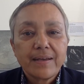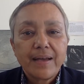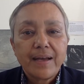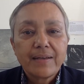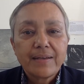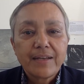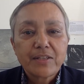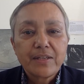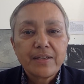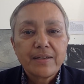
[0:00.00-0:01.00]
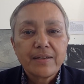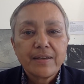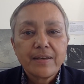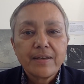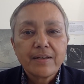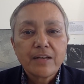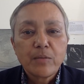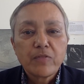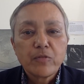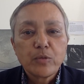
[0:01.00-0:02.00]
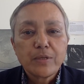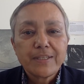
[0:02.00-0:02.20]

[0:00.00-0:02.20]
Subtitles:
and actually her coming forward